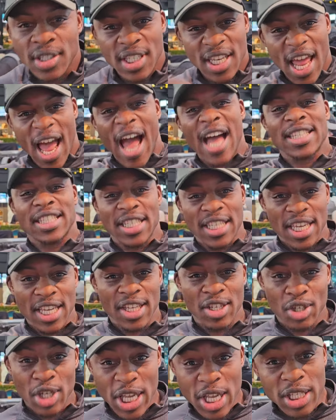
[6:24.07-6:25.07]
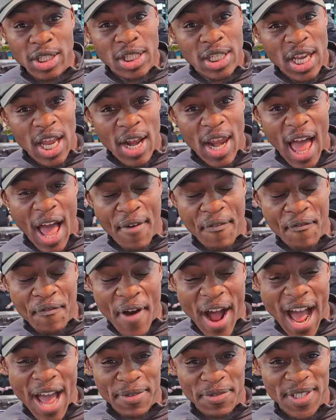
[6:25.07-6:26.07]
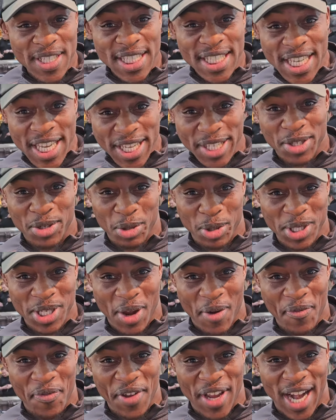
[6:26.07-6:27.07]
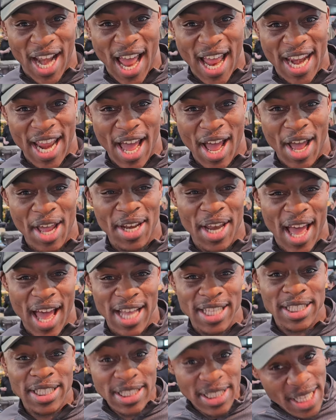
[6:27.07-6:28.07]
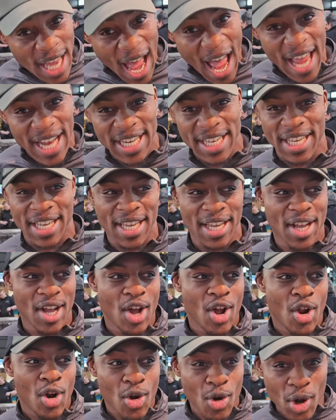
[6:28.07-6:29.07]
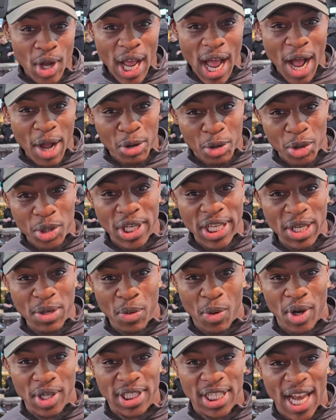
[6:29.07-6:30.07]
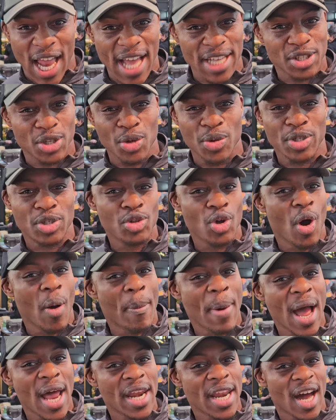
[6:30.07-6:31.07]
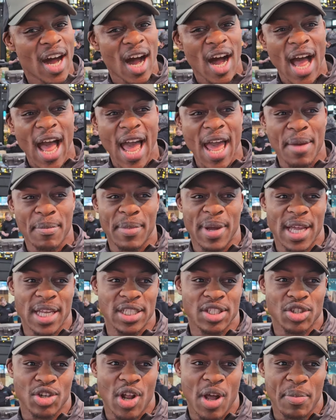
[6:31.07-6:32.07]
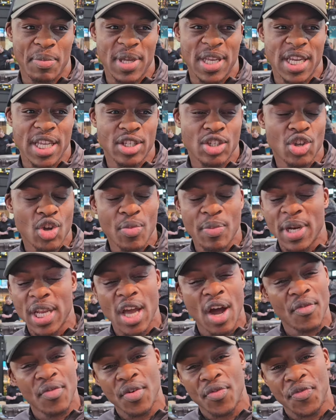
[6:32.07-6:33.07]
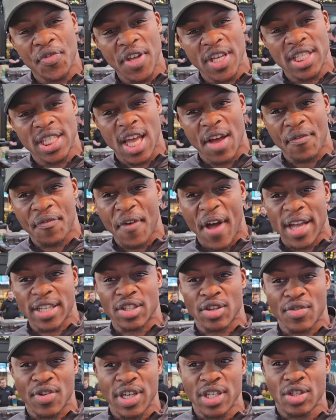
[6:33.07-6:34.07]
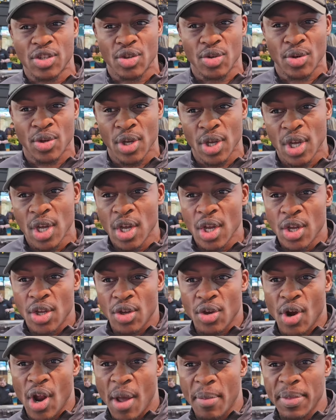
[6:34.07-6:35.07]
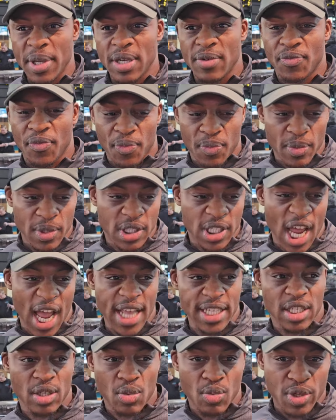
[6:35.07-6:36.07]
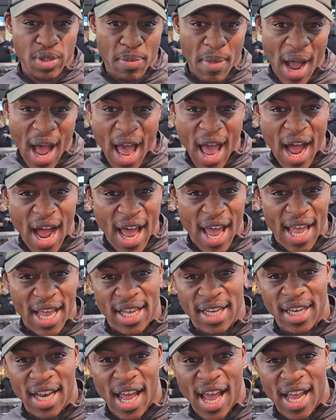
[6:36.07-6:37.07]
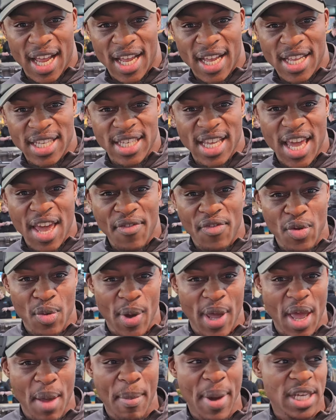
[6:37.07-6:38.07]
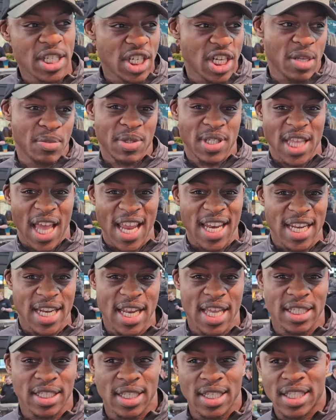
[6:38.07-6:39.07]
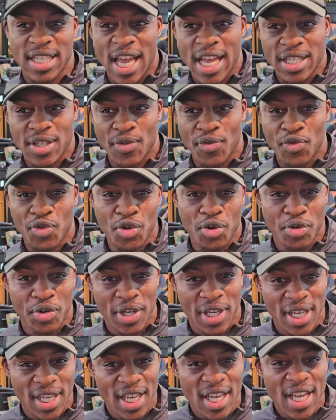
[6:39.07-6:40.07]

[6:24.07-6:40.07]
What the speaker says: That's it. He's like 5'6" or something like that. Like, tiny. Look how good he was, like, so it's not about the height, man. Do you know what I mean? There's so many other things that factor into, you know what I mean? Tyson was my height, like, as a heavyweight. Imagine him standing next to Tyson Fury.